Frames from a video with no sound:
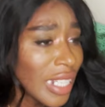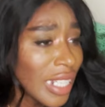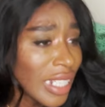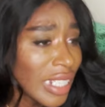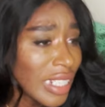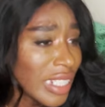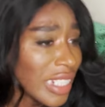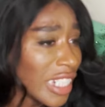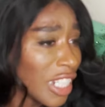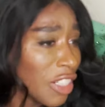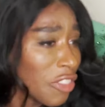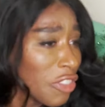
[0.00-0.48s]

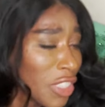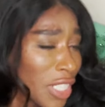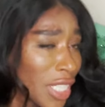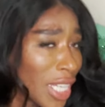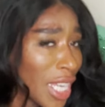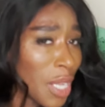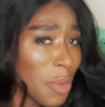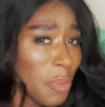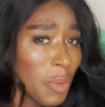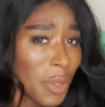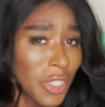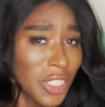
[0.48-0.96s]
Never
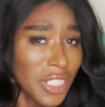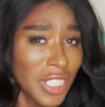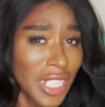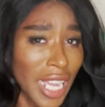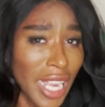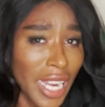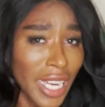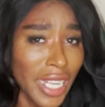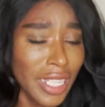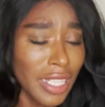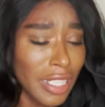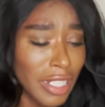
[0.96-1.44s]
game
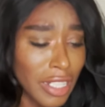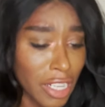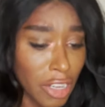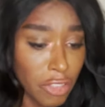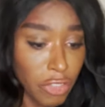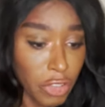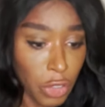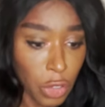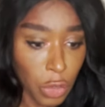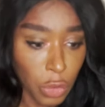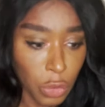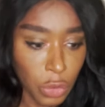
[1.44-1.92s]
online?
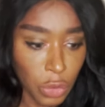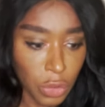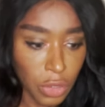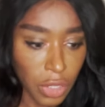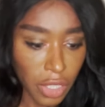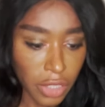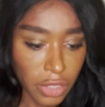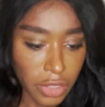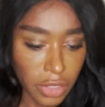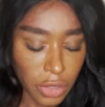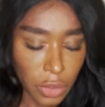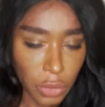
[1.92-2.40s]
Never go to
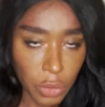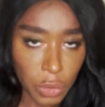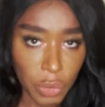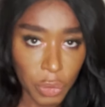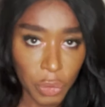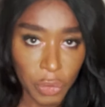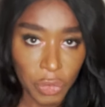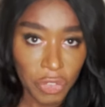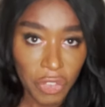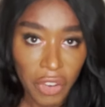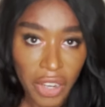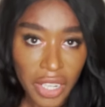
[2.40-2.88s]
concerts
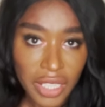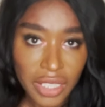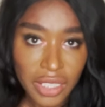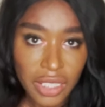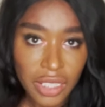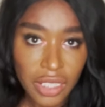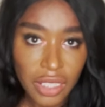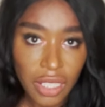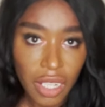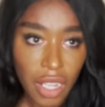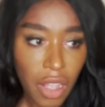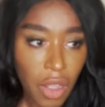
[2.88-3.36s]
with
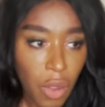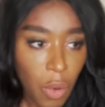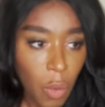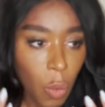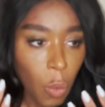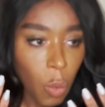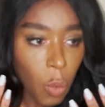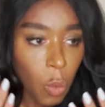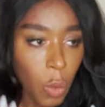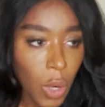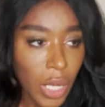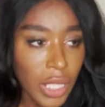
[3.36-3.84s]
friends?
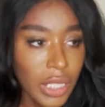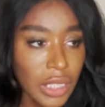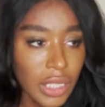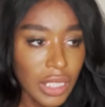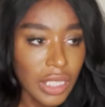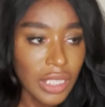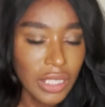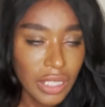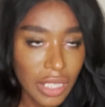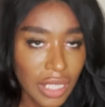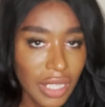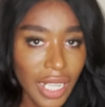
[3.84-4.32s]
What
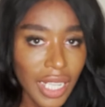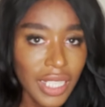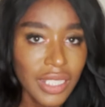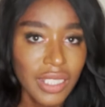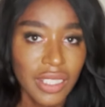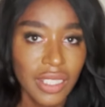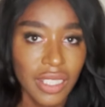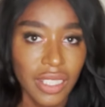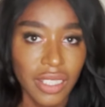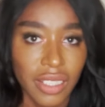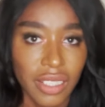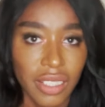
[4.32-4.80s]
is the
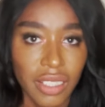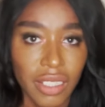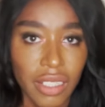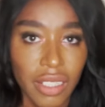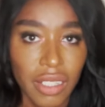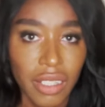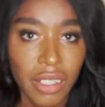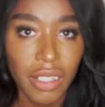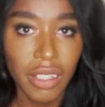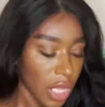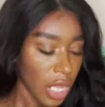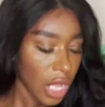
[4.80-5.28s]
lesson?
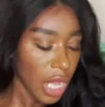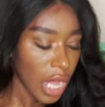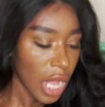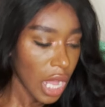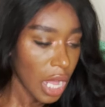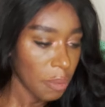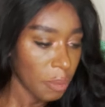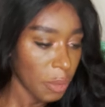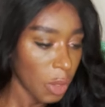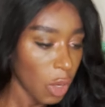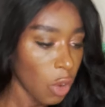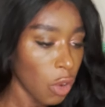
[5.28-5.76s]

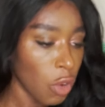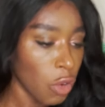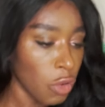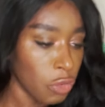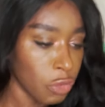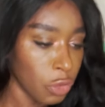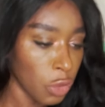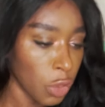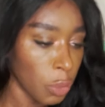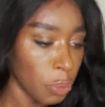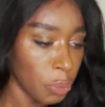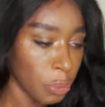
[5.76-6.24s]
I'm all
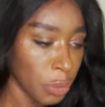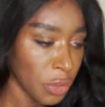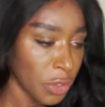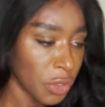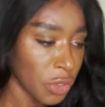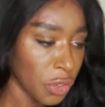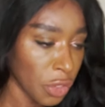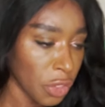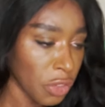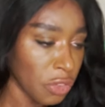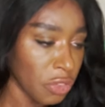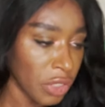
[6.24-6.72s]
for
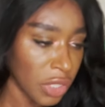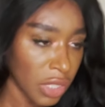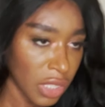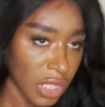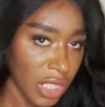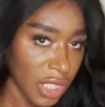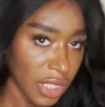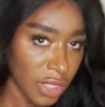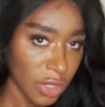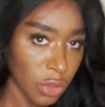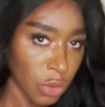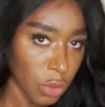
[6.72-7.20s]
preserving
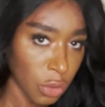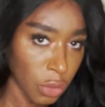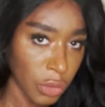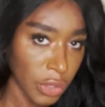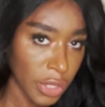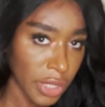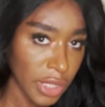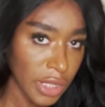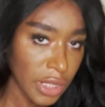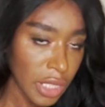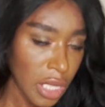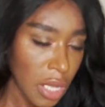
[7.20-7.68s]
these
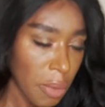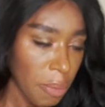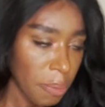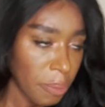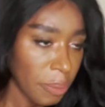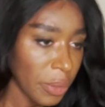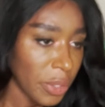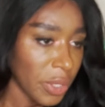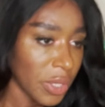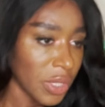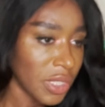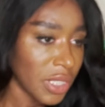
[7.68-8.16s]
stories
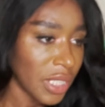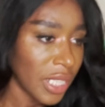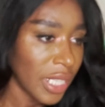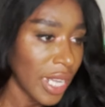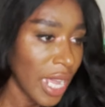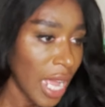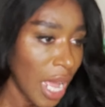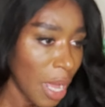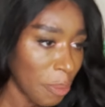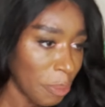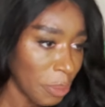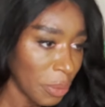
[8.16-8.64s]
because they
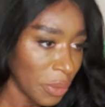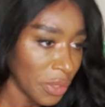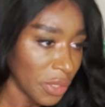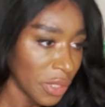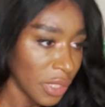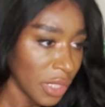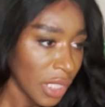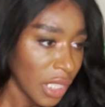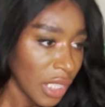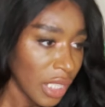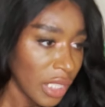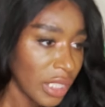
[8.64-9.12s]

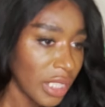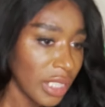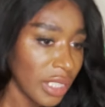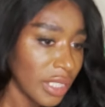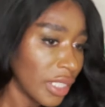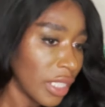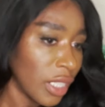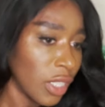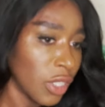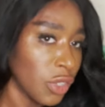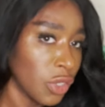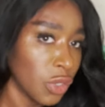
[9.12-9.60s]
happened. They
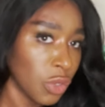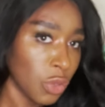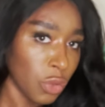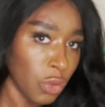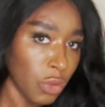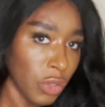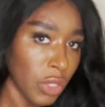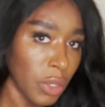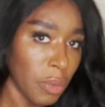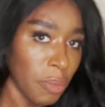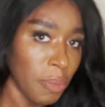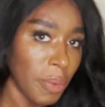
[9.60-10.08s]
tell a
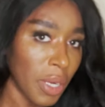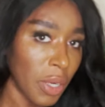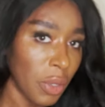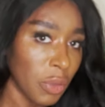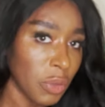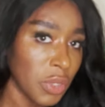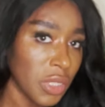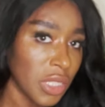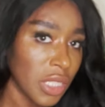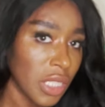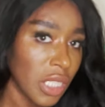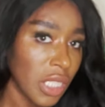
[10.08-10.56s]
story
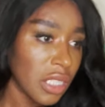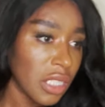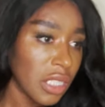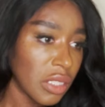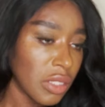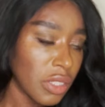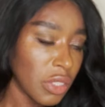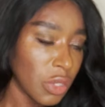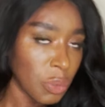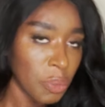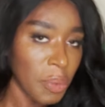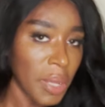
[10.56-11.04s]
about
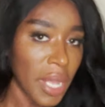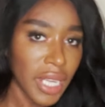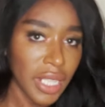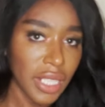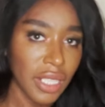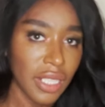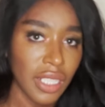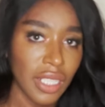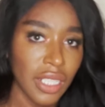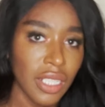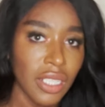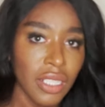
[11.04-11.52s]

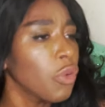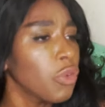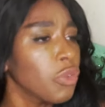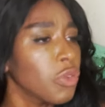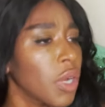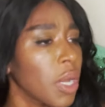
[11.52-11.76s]
humanity.